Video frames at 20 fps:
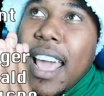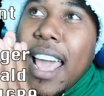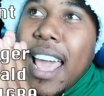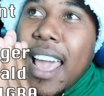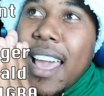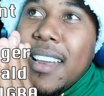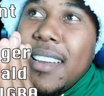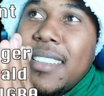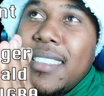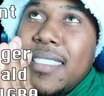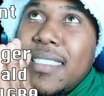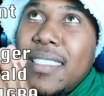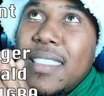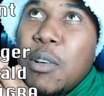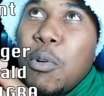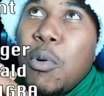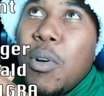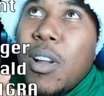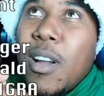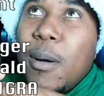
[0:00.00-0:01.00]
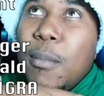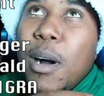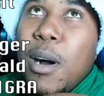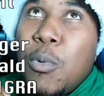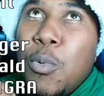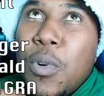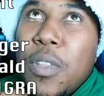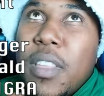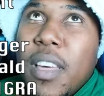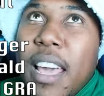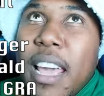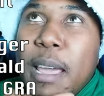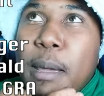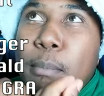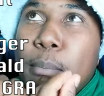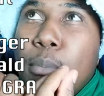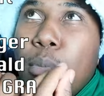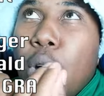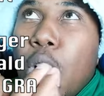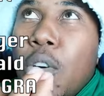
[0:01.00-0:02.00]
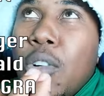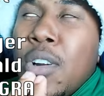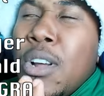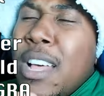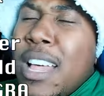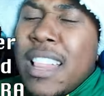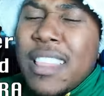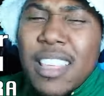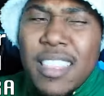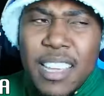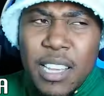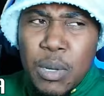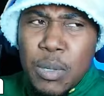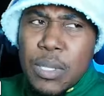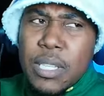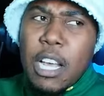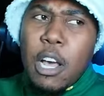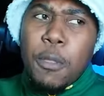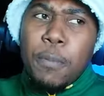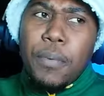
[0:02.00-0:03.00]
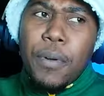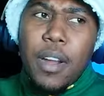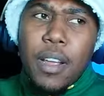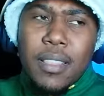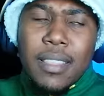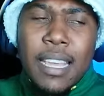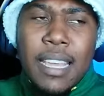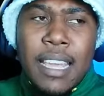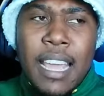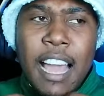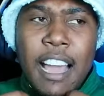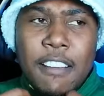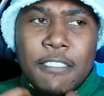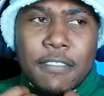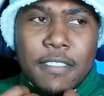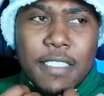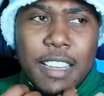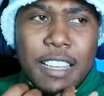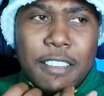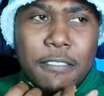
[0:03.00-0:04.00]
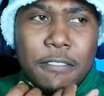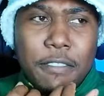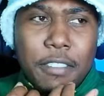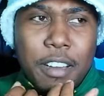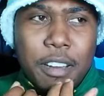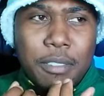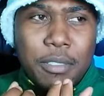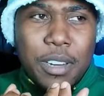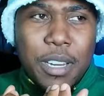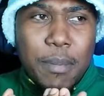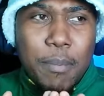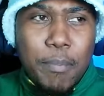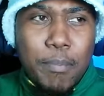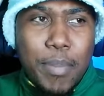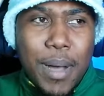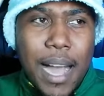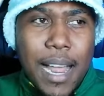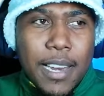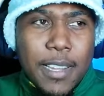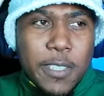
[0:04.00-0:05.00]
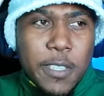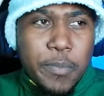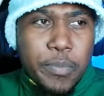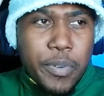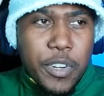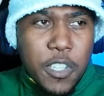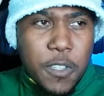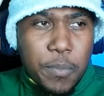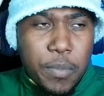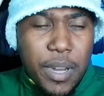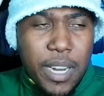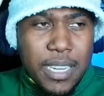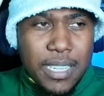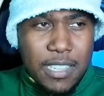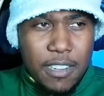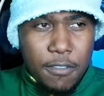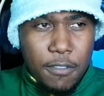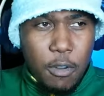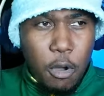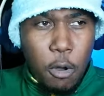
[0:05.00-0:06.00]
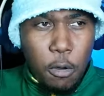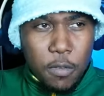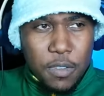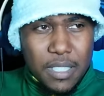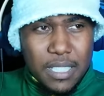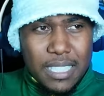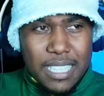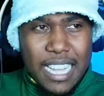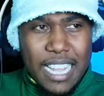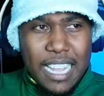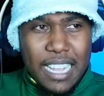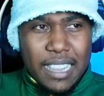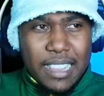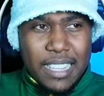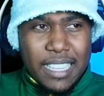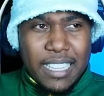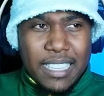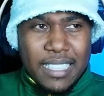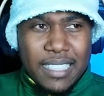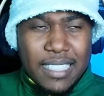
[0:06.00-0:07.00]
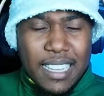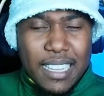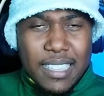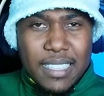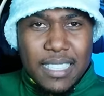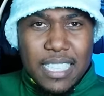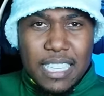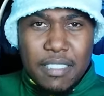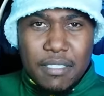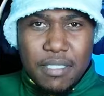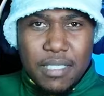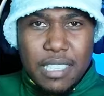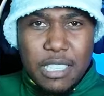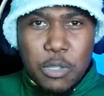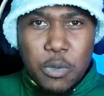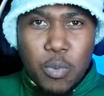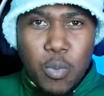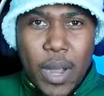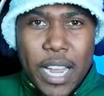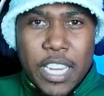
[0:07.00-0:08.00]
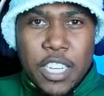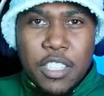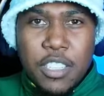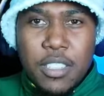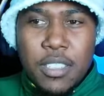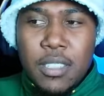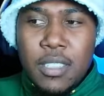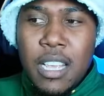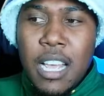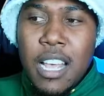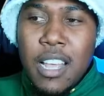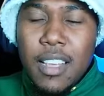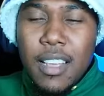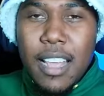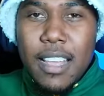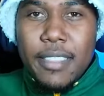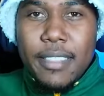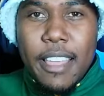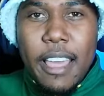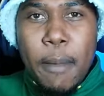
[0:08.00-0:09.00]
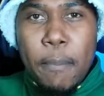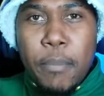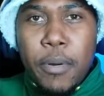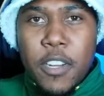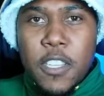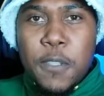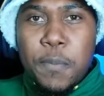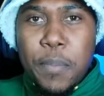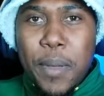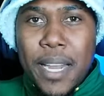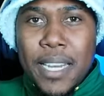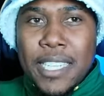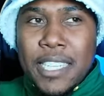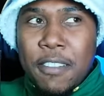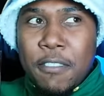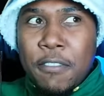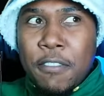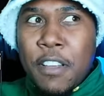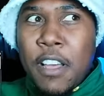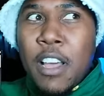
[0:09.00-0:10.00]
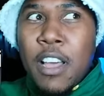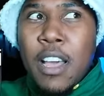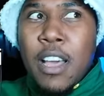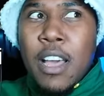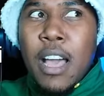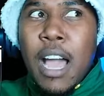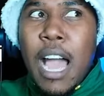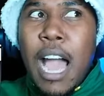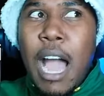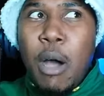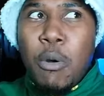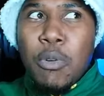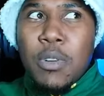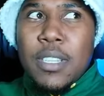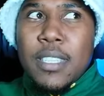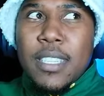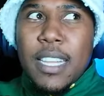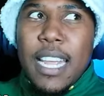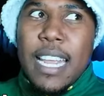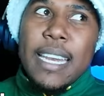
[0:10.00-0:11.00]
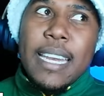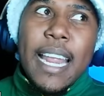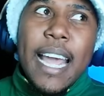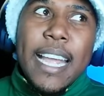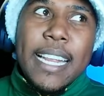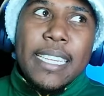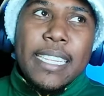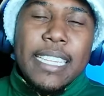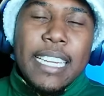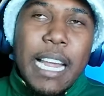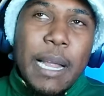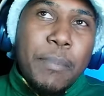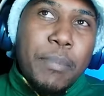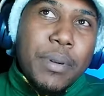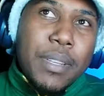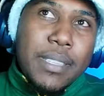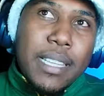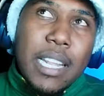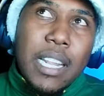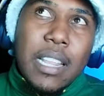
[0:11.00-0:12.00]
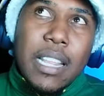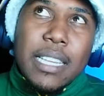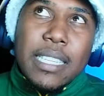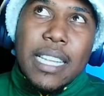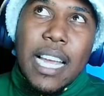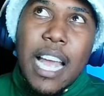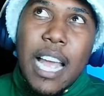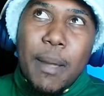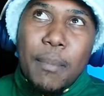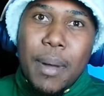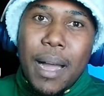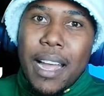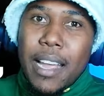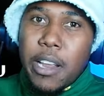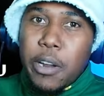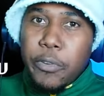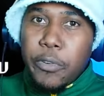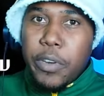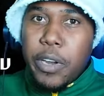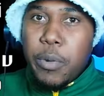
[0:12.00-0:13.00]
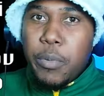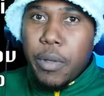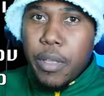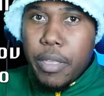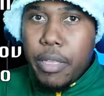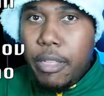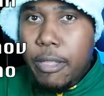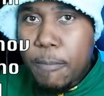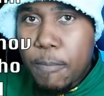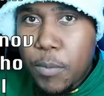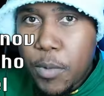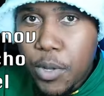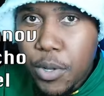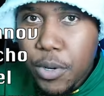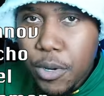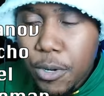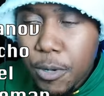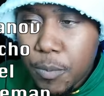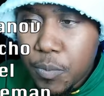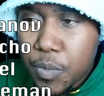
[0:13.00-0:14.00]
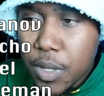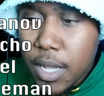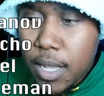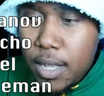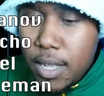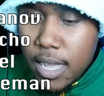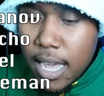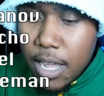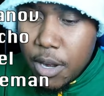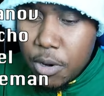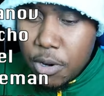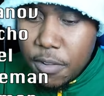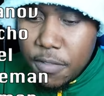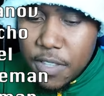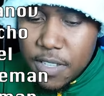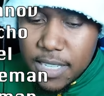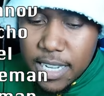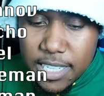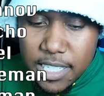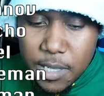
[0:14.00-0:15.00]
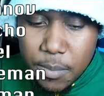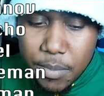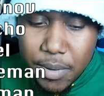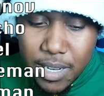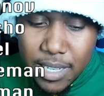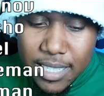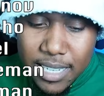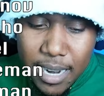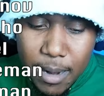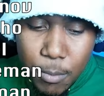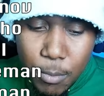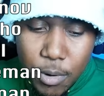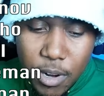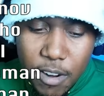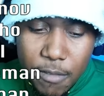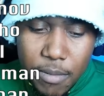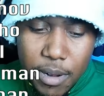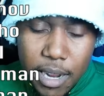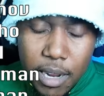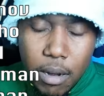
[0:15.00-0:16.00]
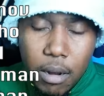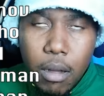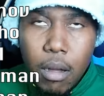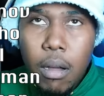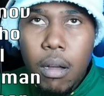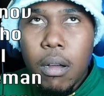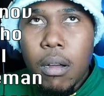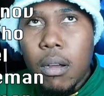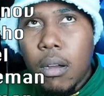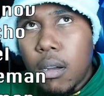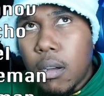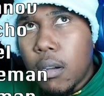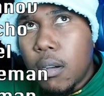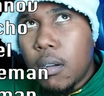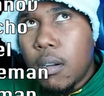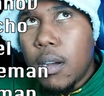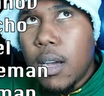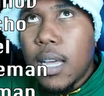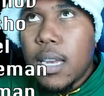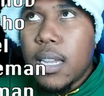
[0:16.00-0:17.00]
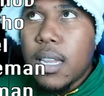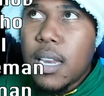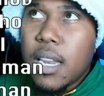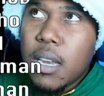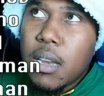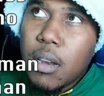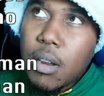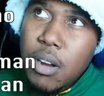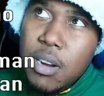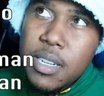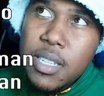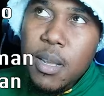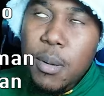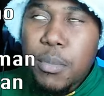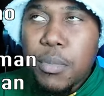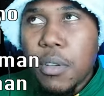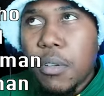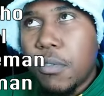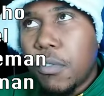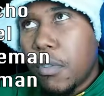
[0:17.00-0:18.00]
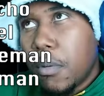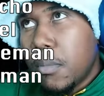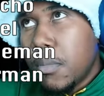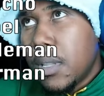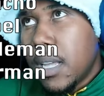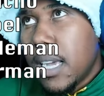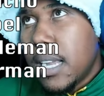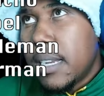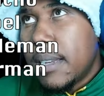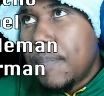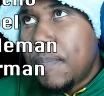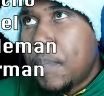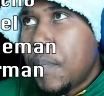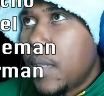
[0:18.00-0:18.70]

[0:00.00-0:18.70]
and still come out with a more... The thing with South Park, they have a very balanced perspective of seeing these sensitive situations, and their perspective, I would say 99% of the time, I agree with, you know? I don't know if there's actually been a time where I've like, oh, I didn't learn something from that.